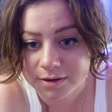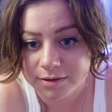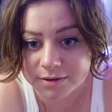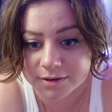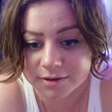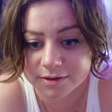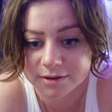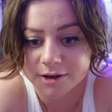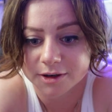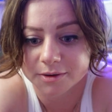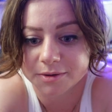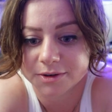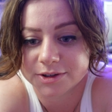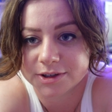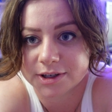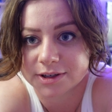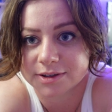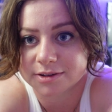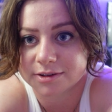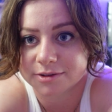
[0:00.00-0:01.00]
Just gotta
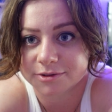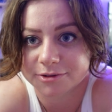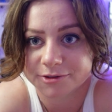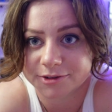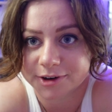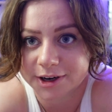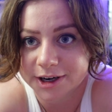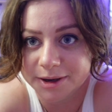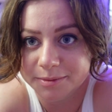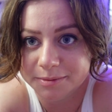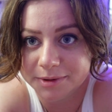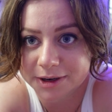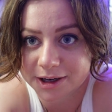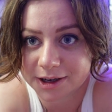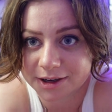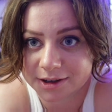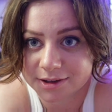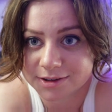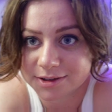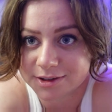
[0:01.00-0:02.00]
adjust the frame
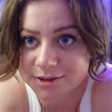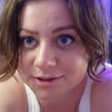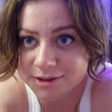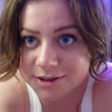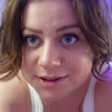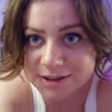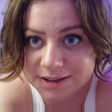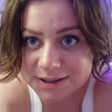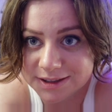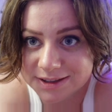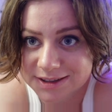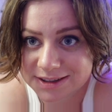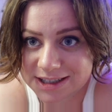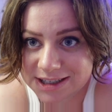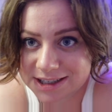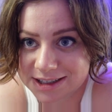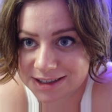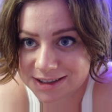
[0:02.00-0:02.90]
now so you can see